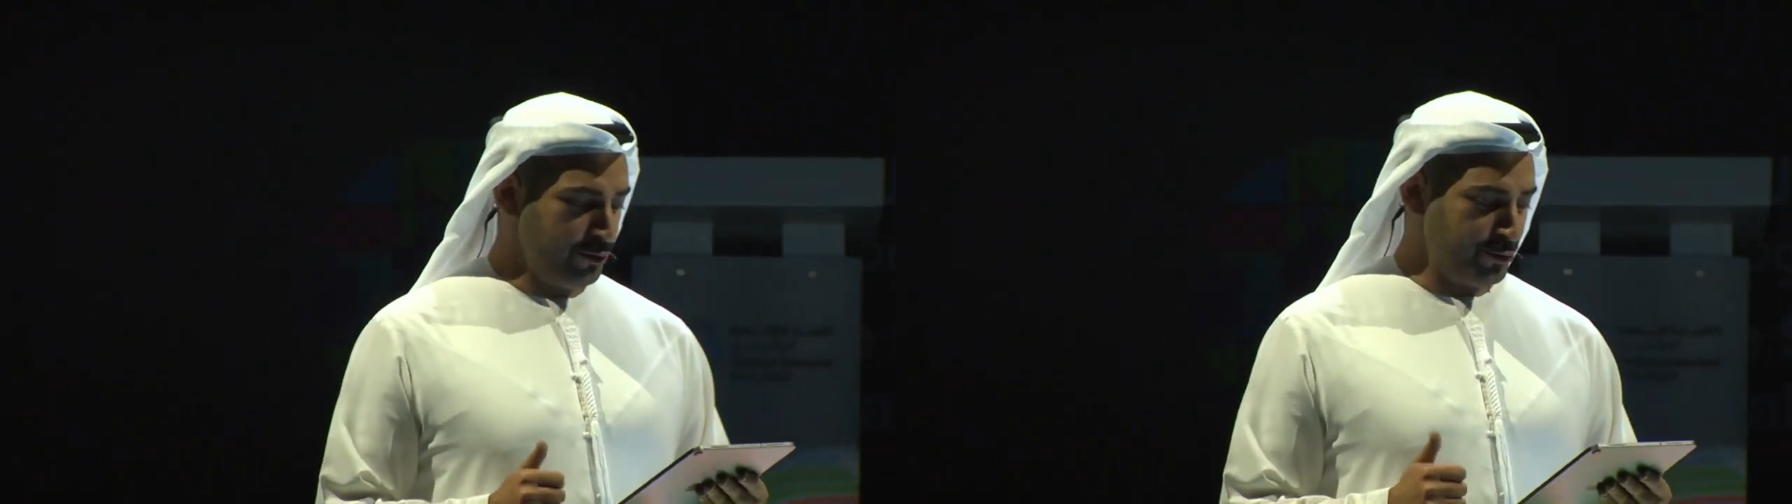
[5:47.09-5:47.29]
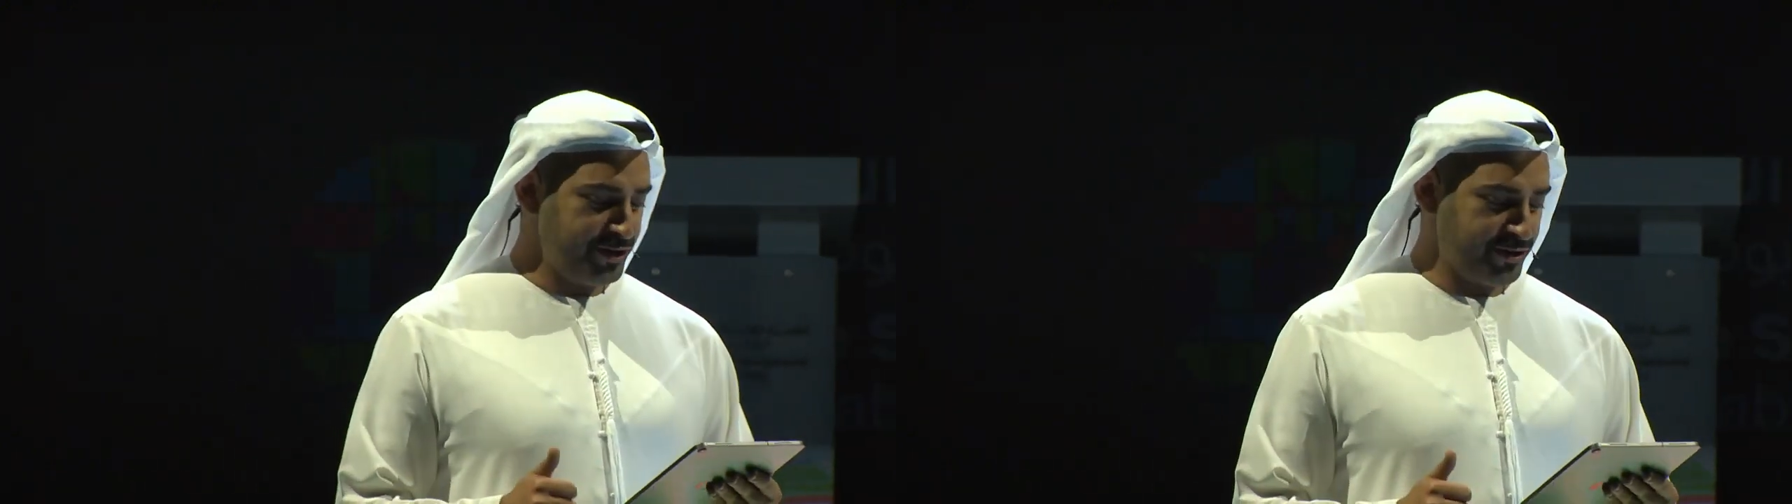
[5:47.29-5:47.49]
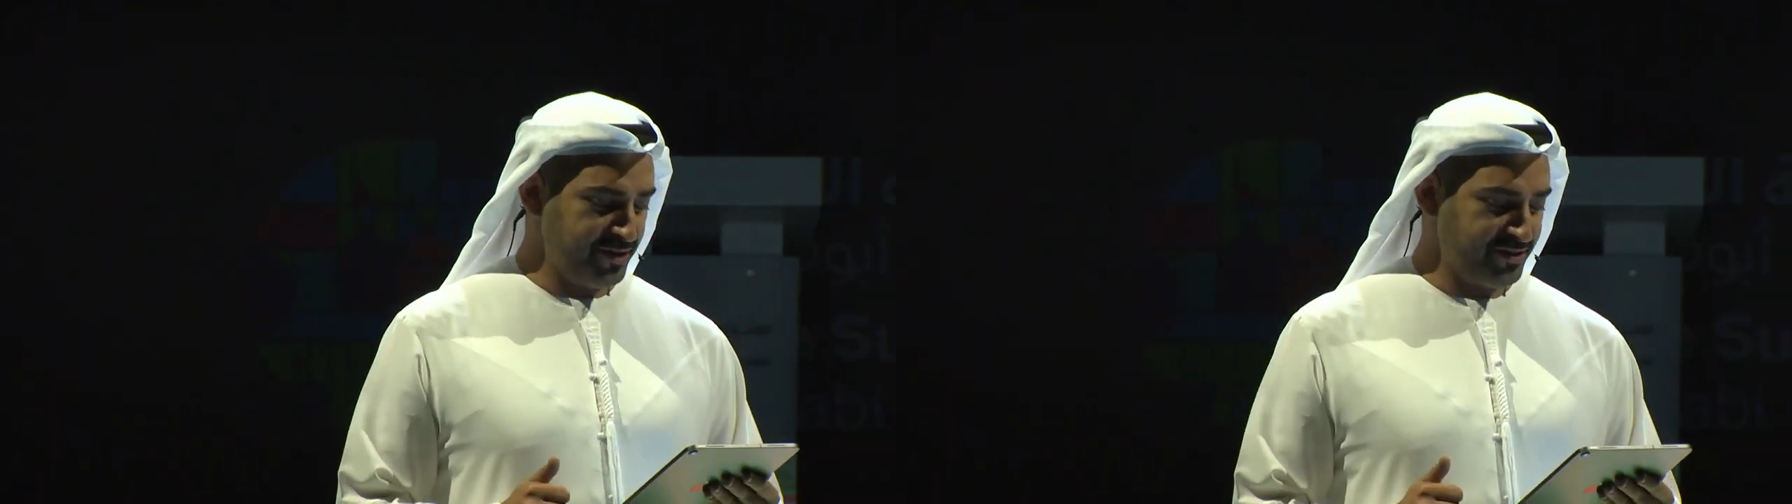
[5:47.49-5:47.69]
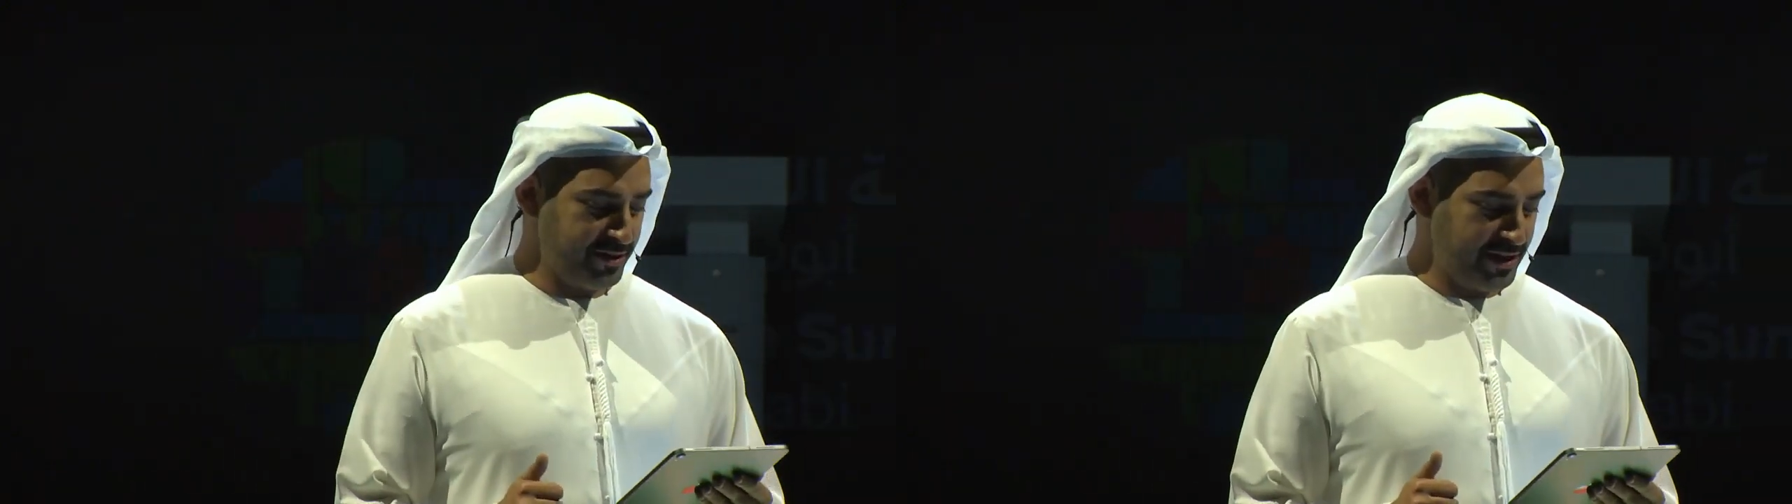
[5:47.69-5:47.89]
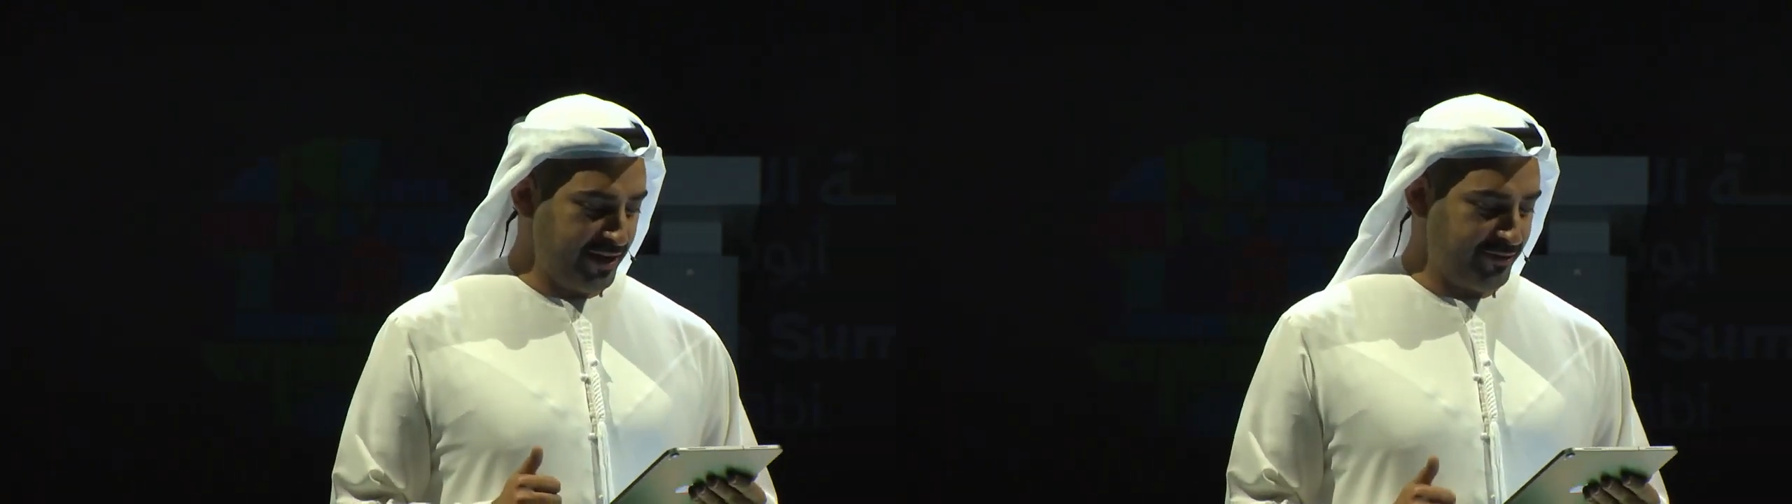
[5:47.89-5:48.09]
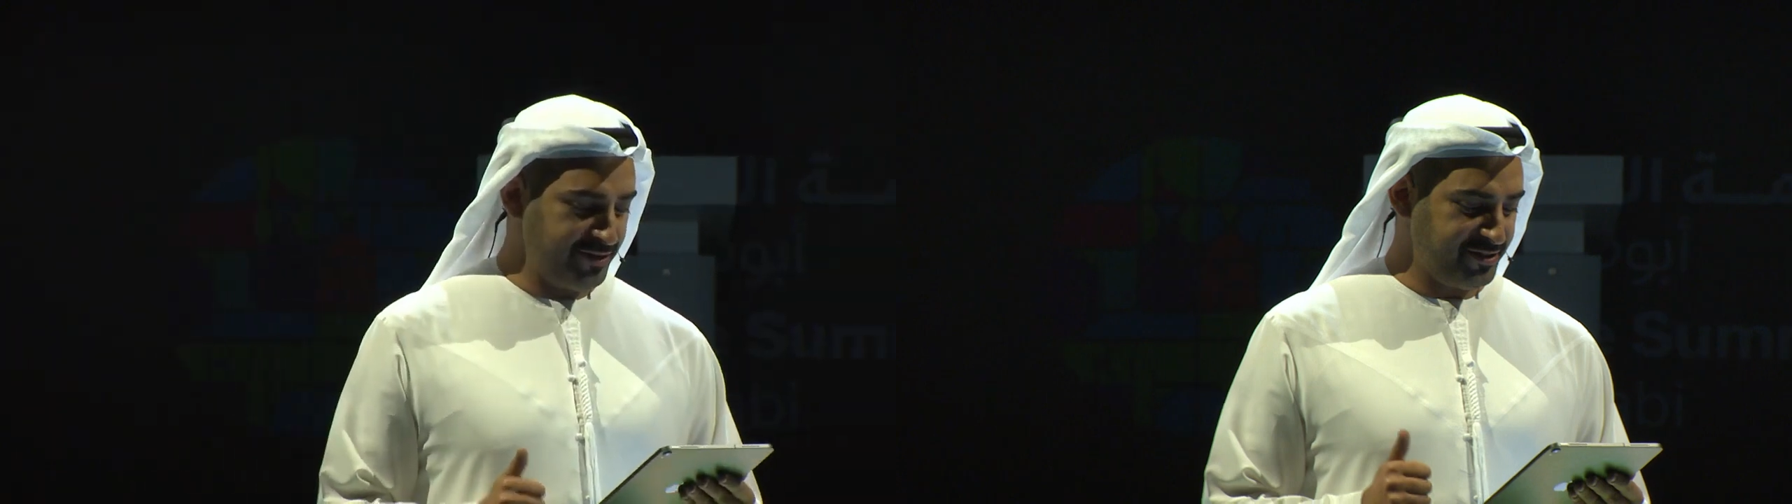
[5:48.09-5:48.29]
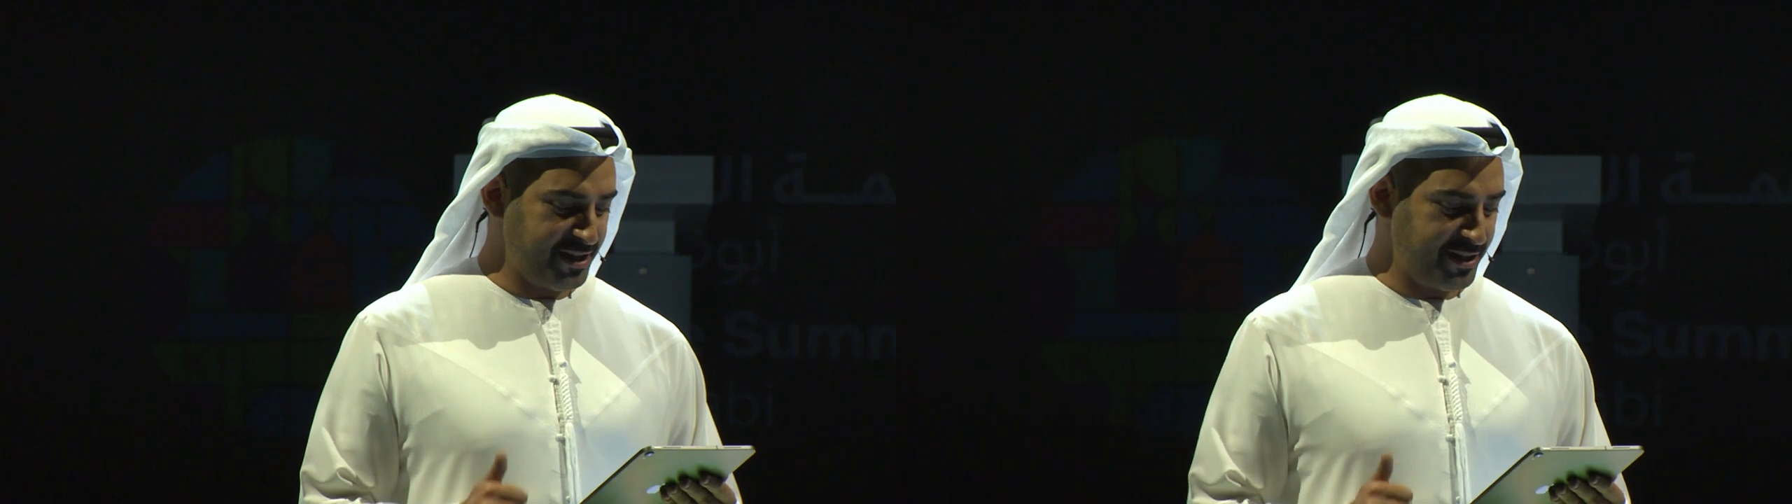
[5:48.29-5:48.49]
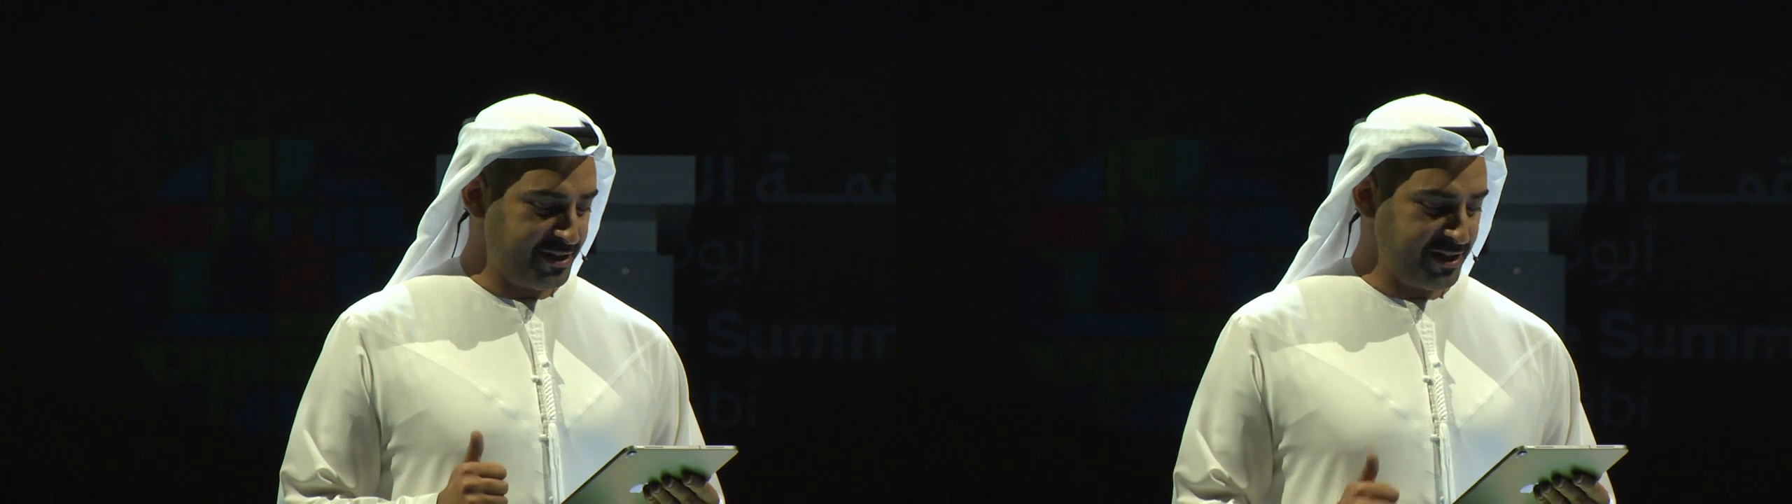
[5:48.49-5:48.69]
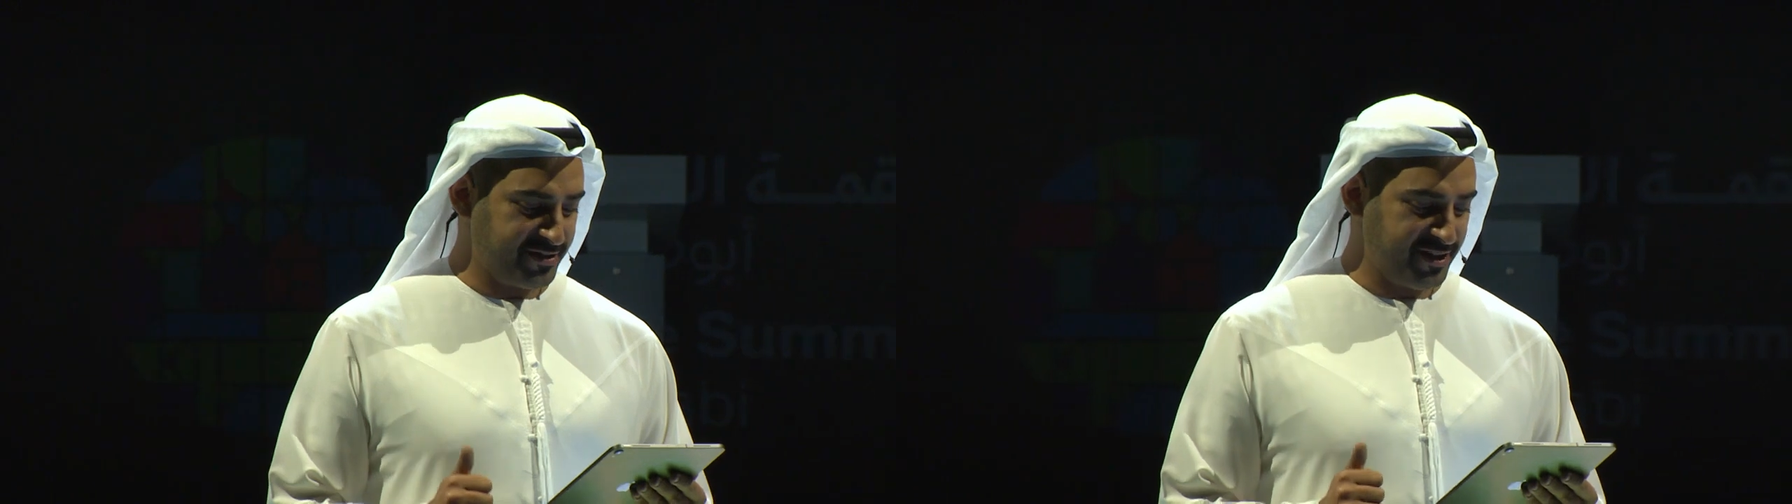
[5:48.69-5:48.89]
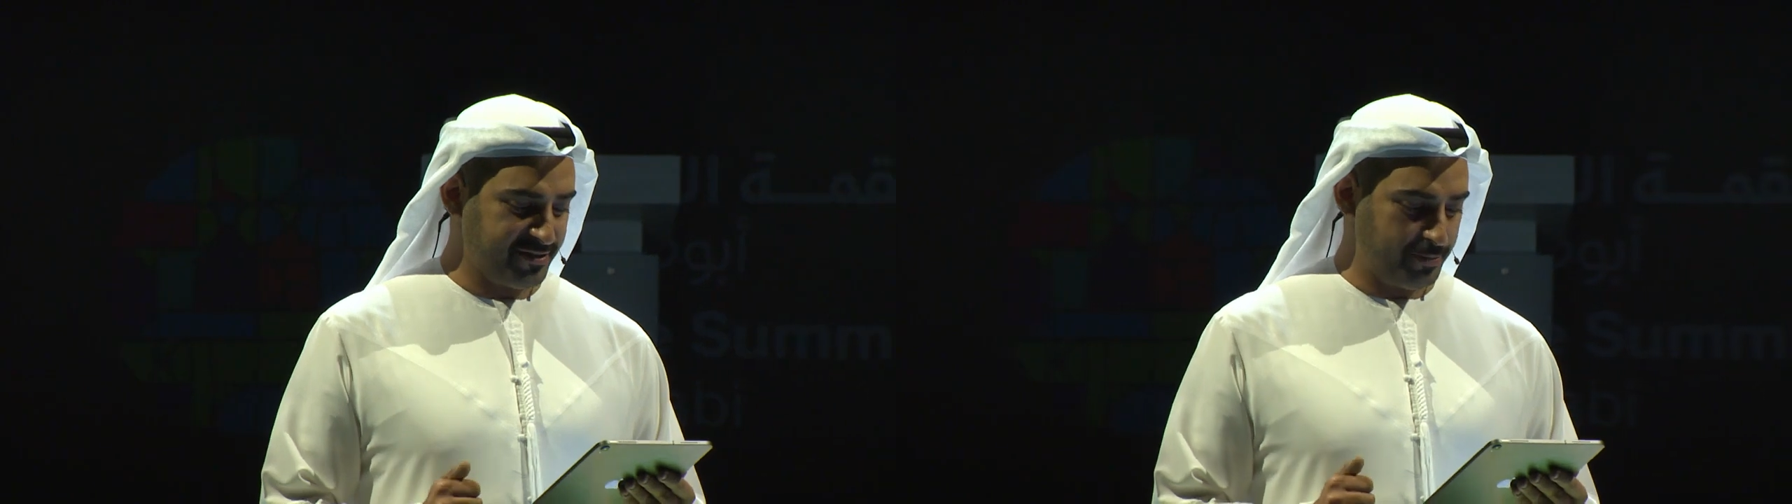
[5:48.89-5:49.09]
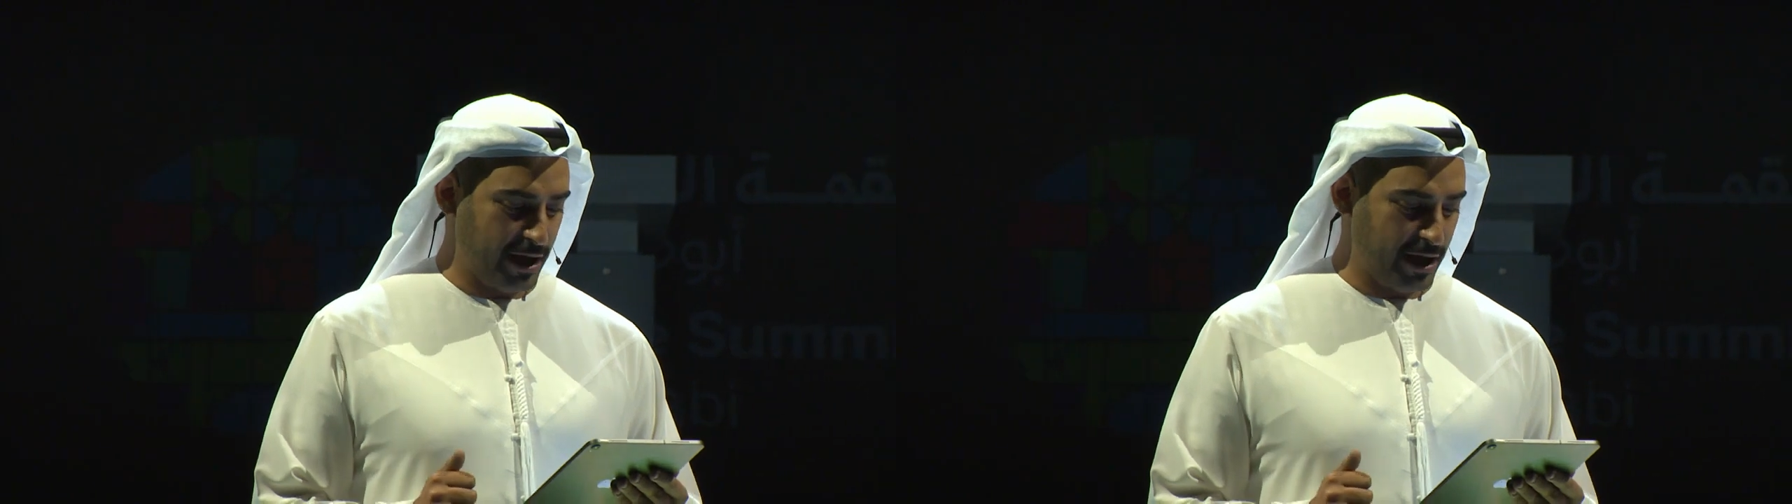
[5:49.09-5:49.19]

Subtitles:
richness and diversity that exists